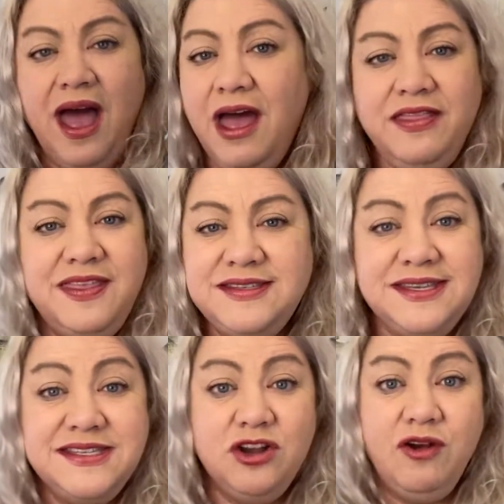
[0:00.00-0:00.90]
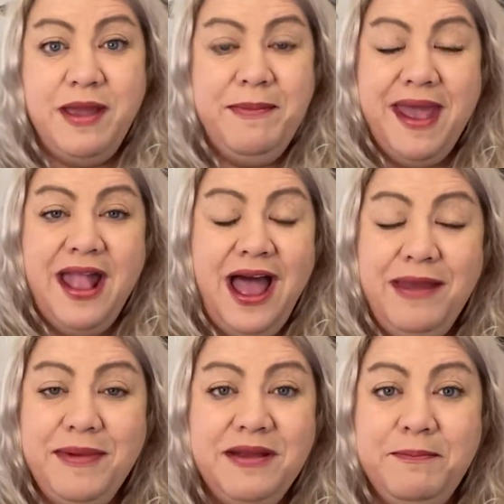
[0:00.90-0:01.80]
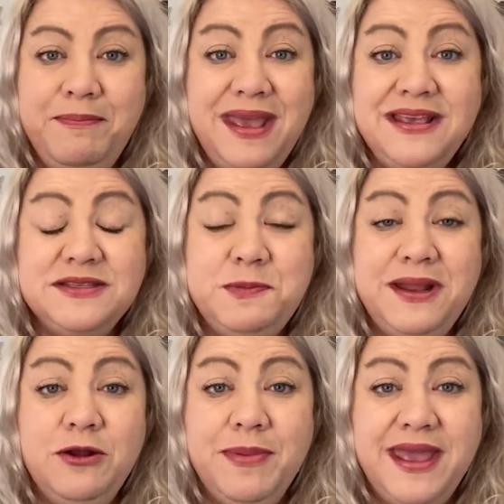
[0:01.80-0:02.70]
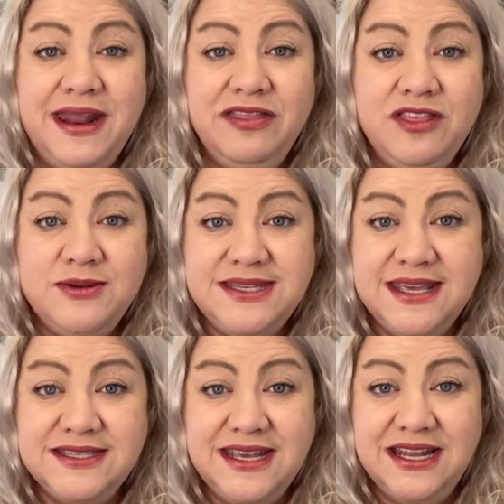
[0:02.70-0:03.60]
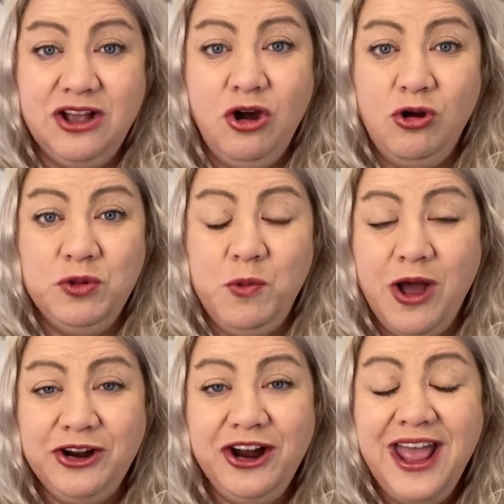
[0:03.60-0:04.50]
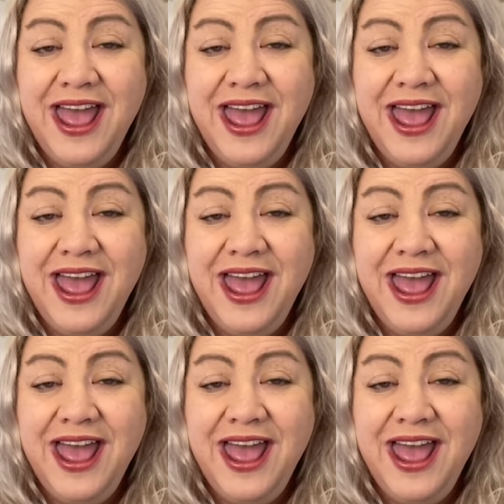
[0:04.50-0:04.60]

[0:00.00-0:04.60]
This is a great bait. I'm a big spinnerbait enthusiast in cold water.